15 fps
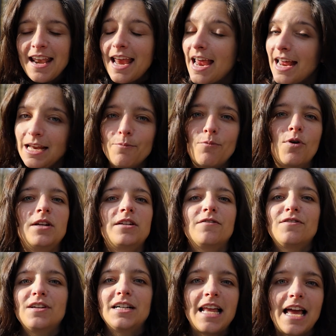at any point
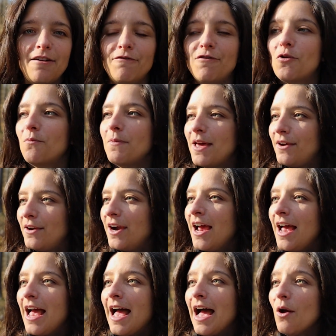of their life, no matter
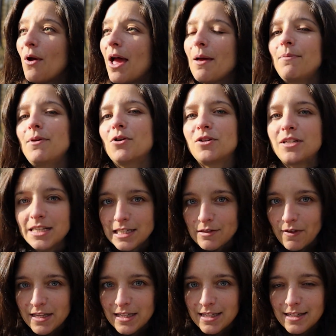how happy or
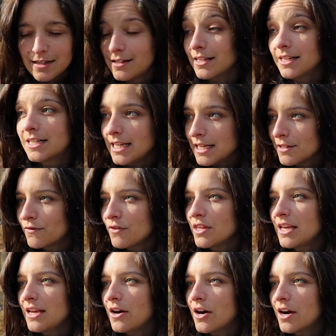success, successful
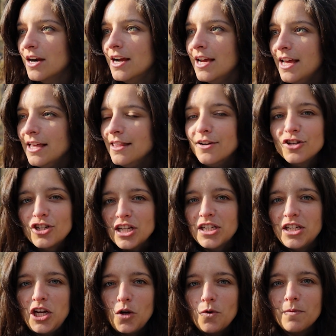they are, they're
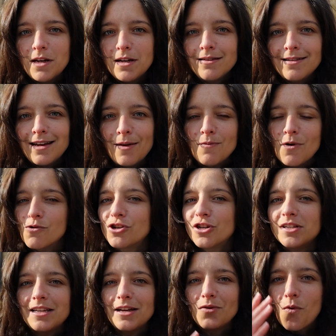just human
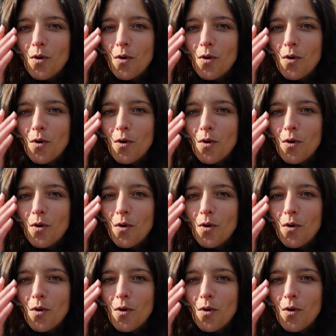emotions and